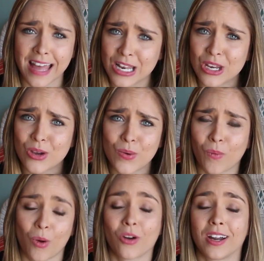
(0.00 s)
than you,
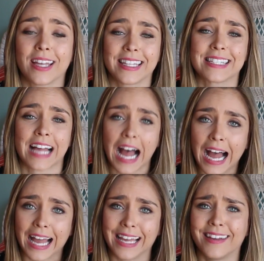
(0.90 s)
or at least
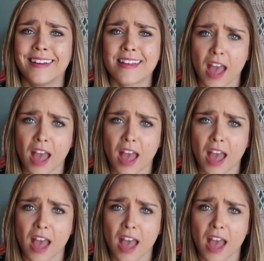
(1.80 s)
I,